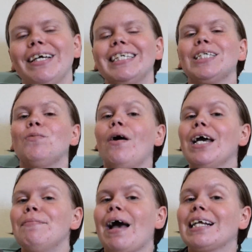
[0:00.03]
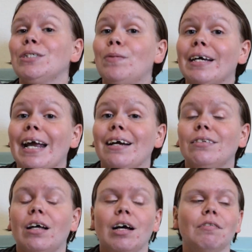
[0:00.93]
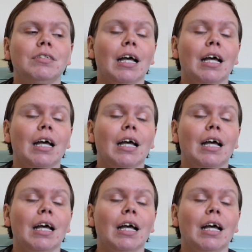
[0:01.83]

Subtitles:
beauties, welcome back to WhatKarenLoves.